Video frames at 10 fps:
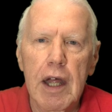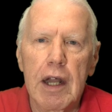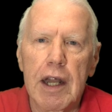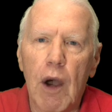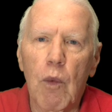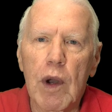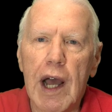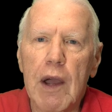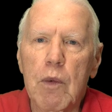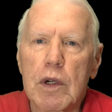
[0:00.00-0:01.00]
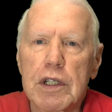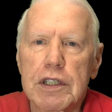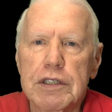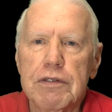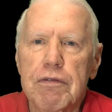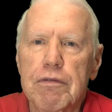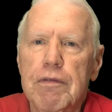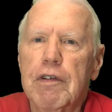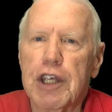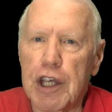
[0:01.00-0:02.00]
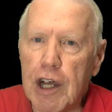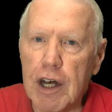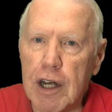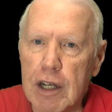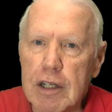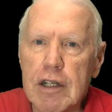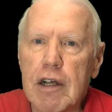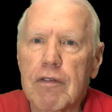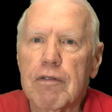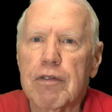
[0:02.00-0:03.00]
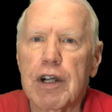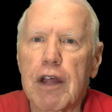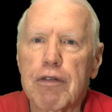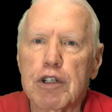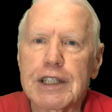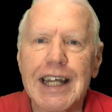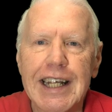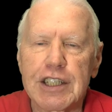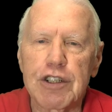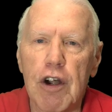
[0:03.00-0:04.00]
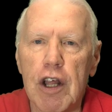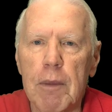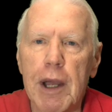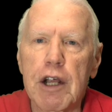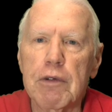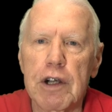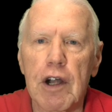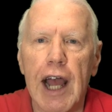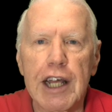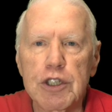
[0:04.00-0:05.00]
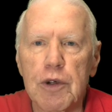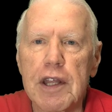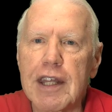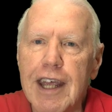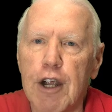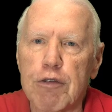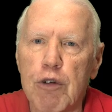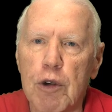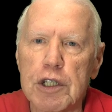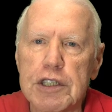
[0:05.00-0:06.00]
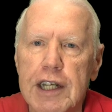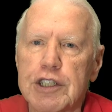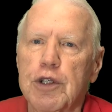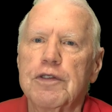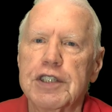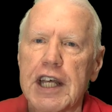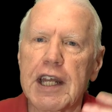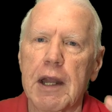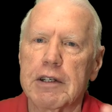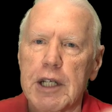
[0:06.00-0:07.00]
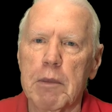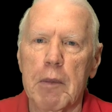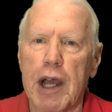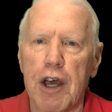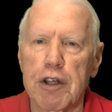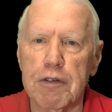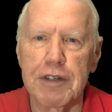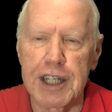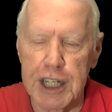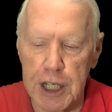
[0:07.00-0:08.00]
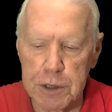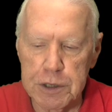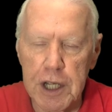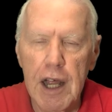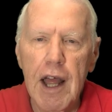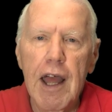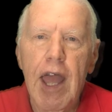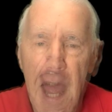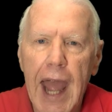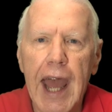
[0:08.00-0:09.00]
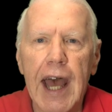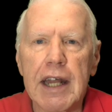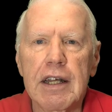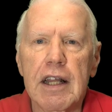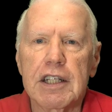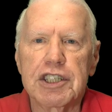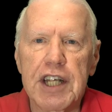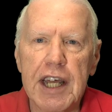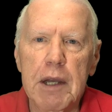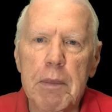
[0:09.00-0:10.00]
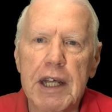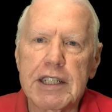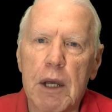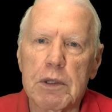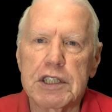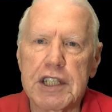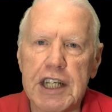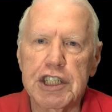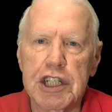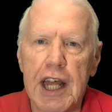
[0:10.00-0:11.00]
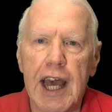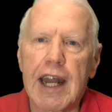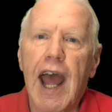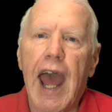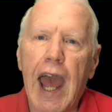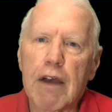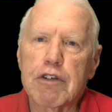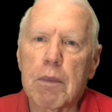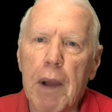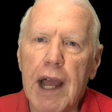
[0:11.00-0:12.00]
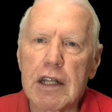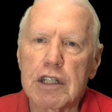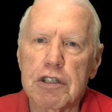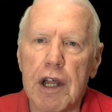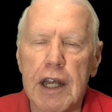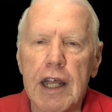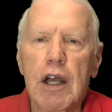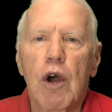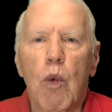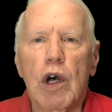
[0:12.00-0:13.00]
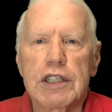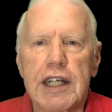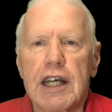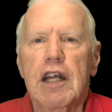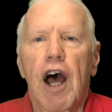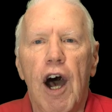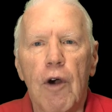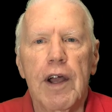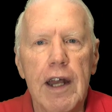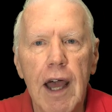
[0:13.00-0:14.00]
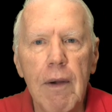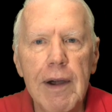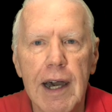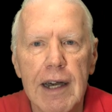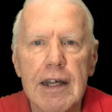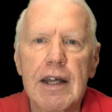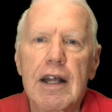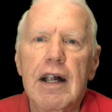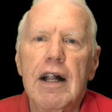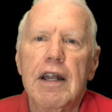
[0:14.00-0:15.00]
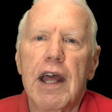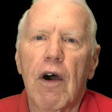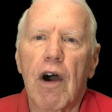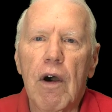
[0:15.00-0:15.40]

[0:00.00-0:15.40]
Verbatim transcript: Now, when I was young, very first getting started in my career, I joined the Air Force, as you've seen in some of my other videos. And the second base I was stationed at after pilot training was in Okinawa. Now,